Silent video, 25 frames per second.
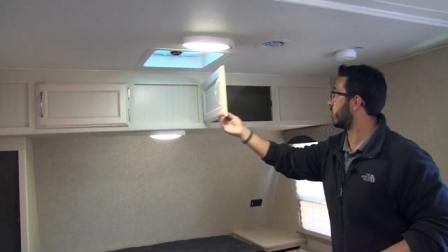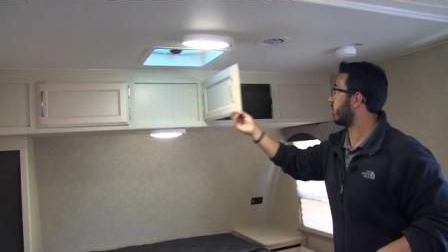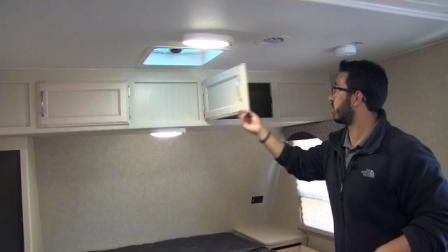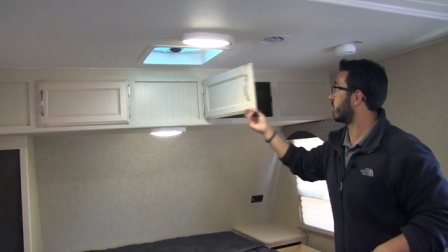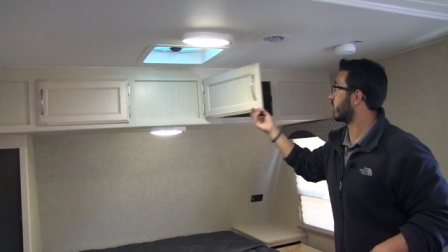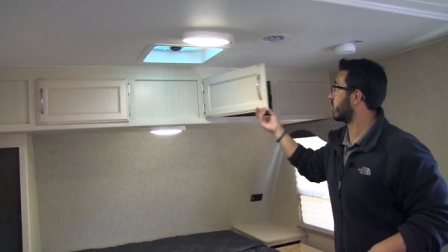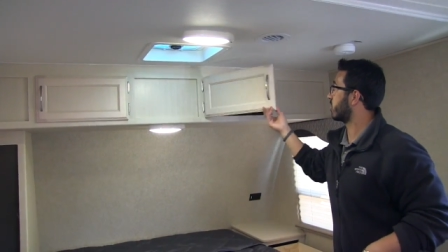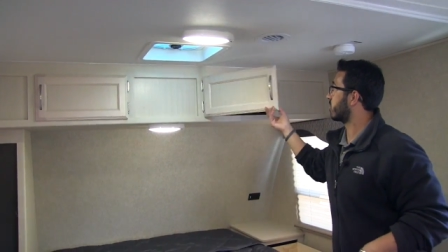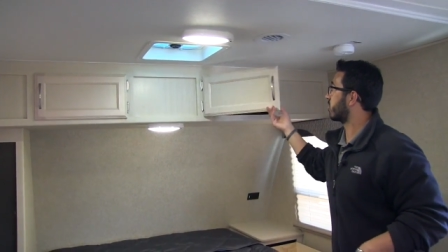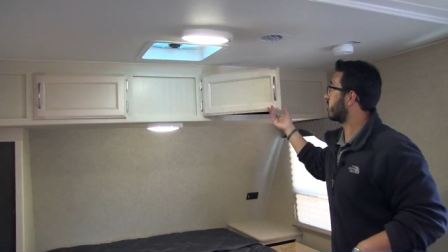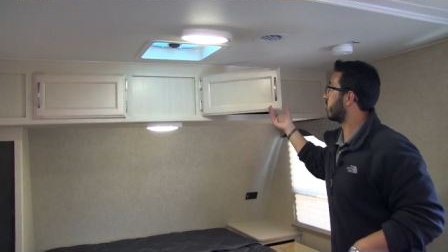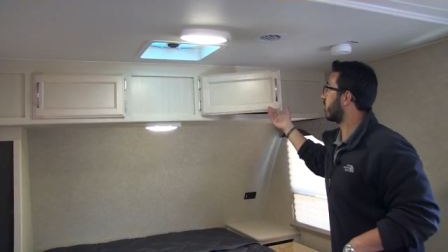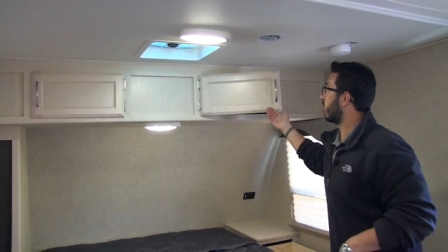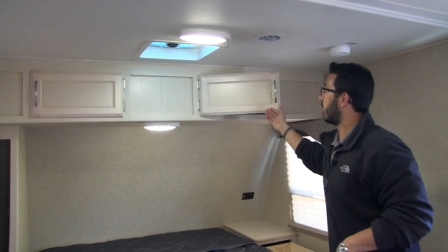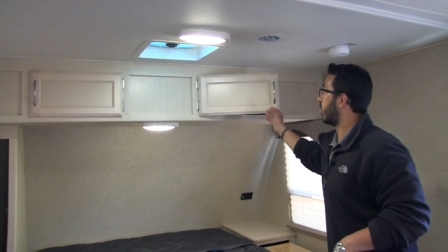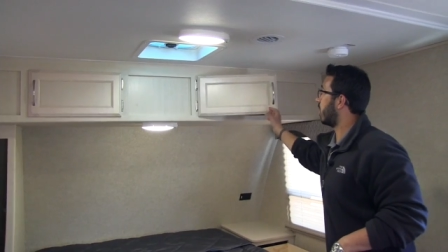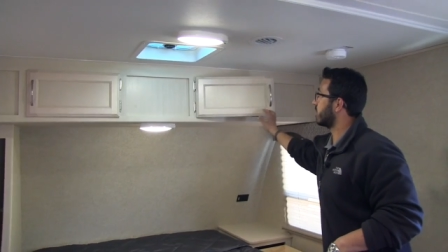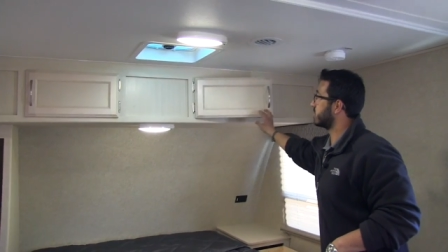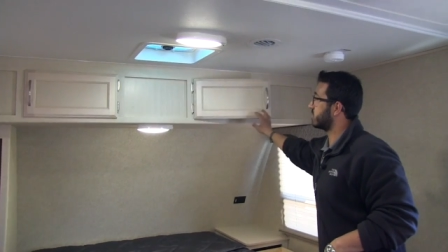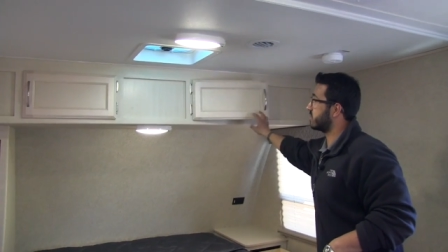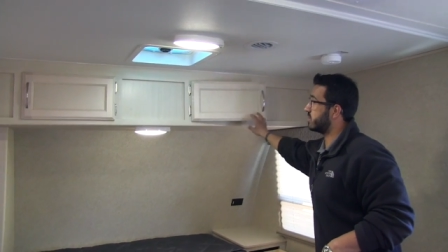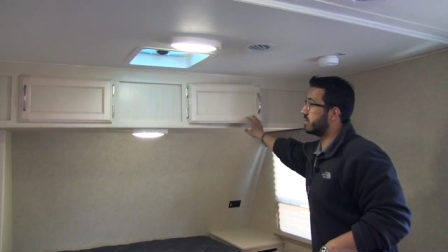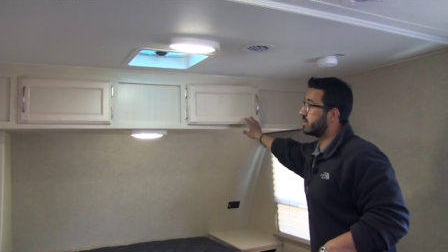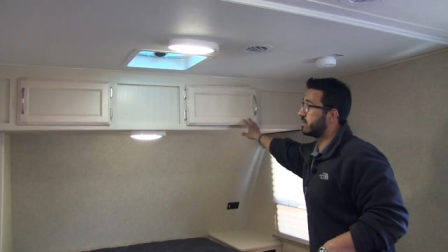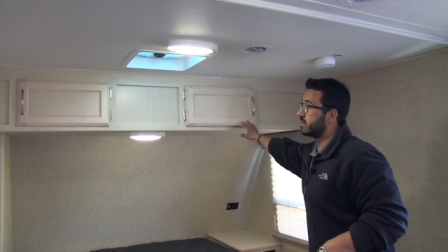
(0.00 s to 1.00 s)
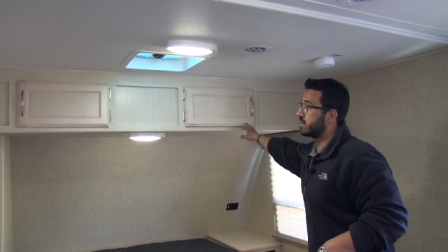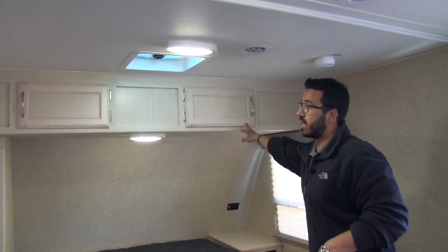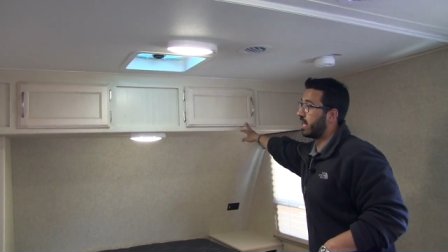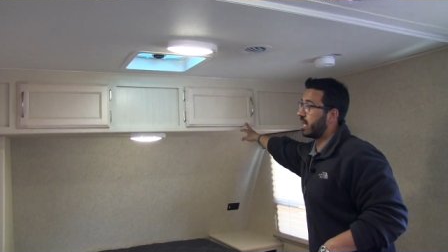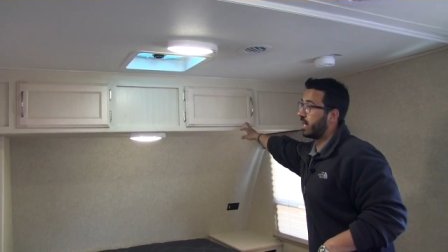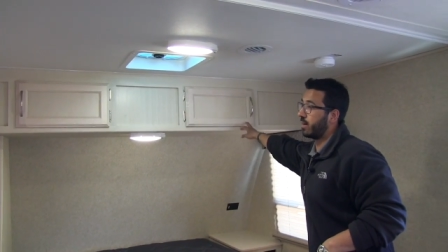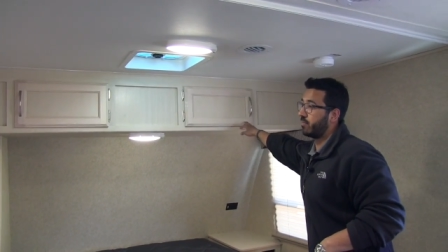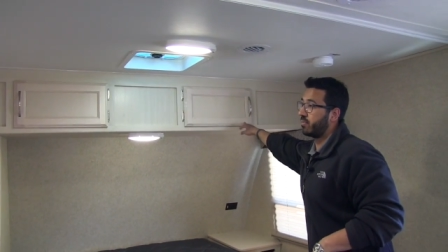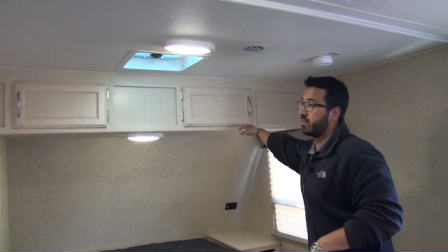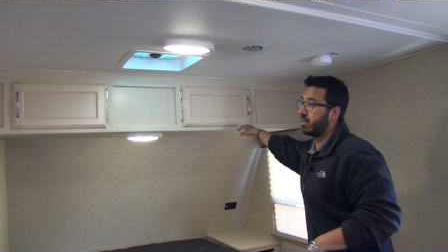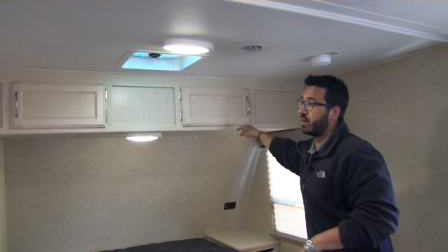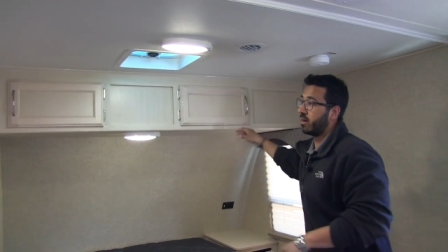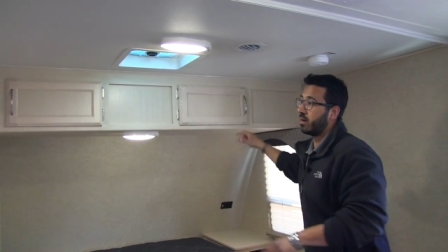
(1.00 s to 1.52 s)
going across the
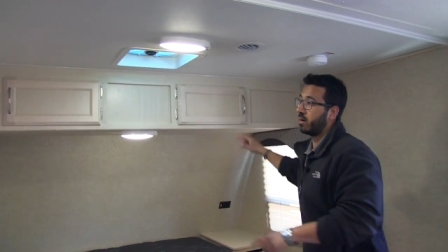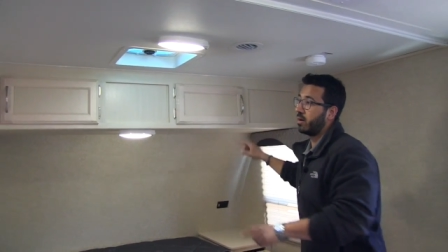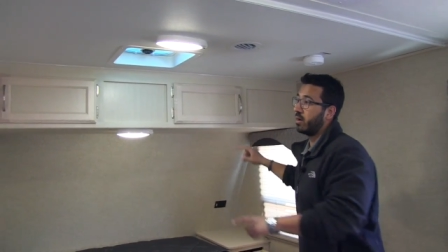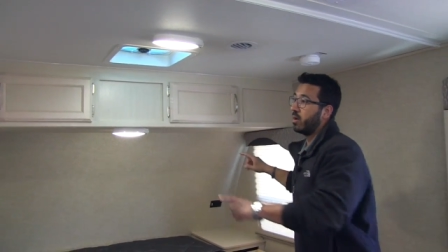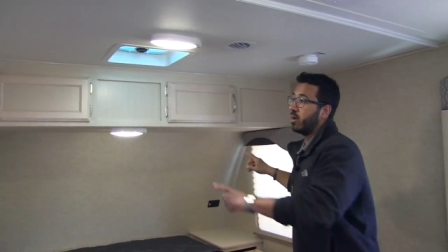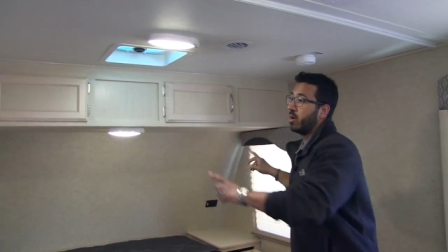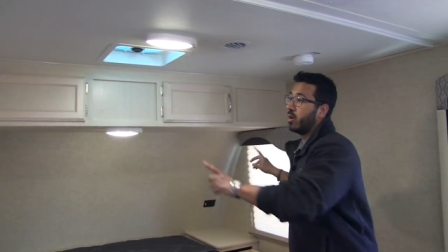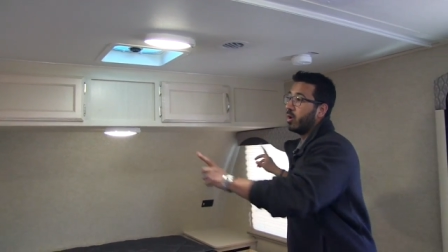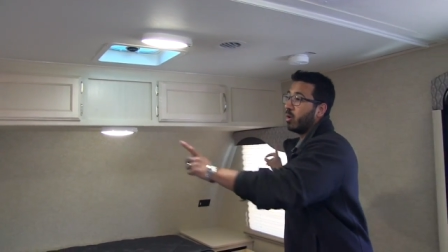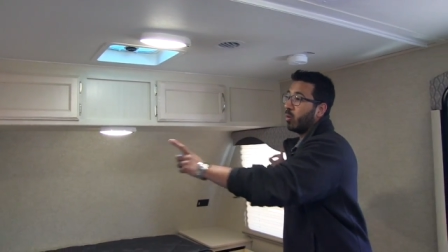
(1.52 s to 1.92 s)
top there.